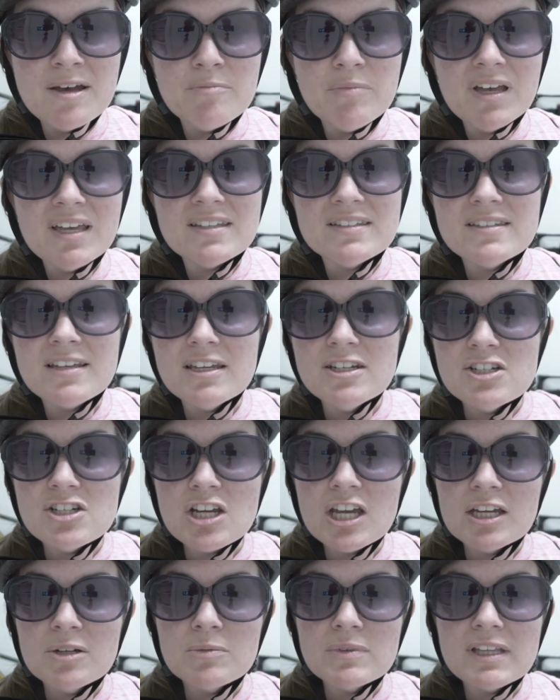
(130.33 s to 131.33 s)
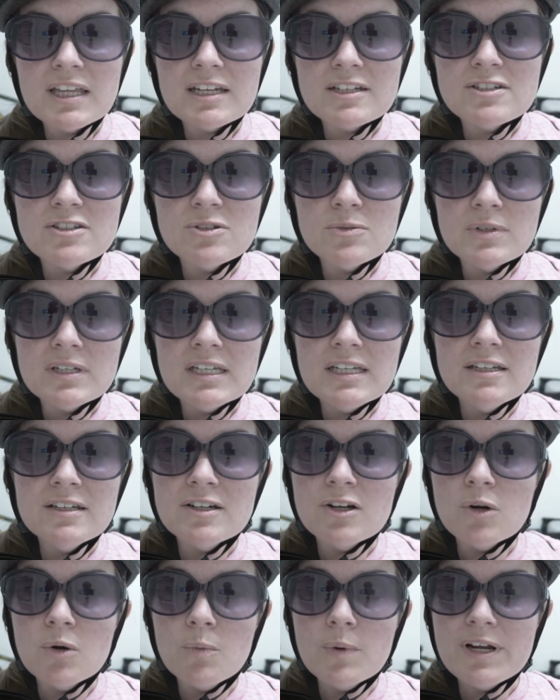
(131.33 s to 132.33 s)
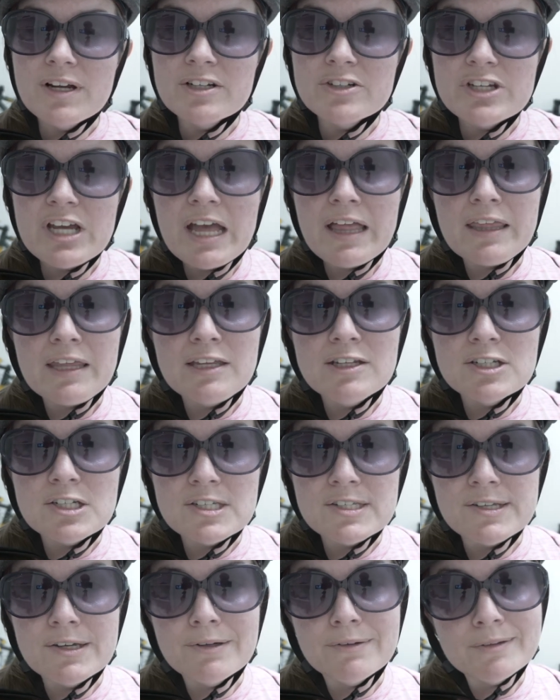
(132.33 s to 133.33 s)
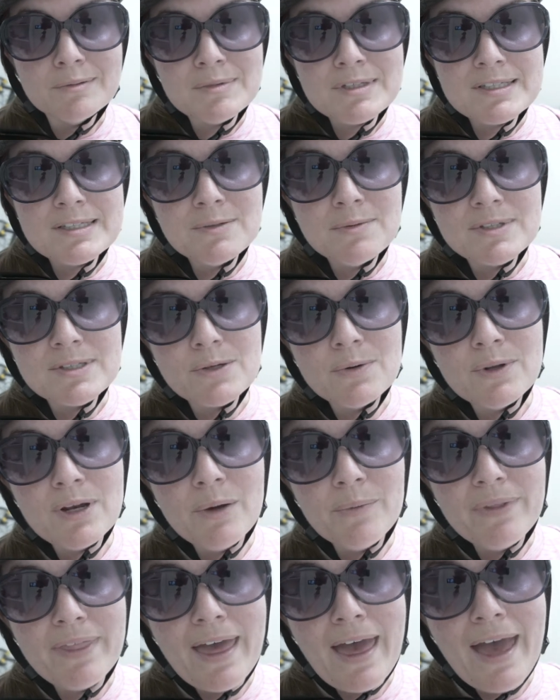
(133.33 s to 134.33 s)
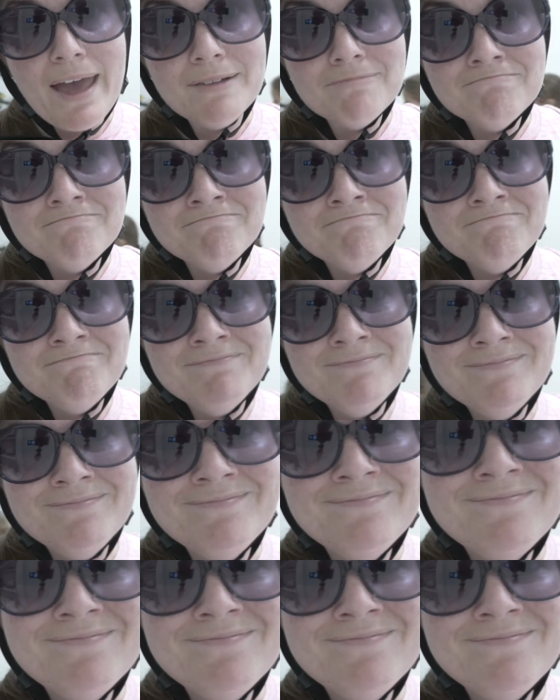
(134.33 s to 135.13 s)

But Sunshine would like to do an eat it or wear it challenge. So let me see what's going on with that. Yep.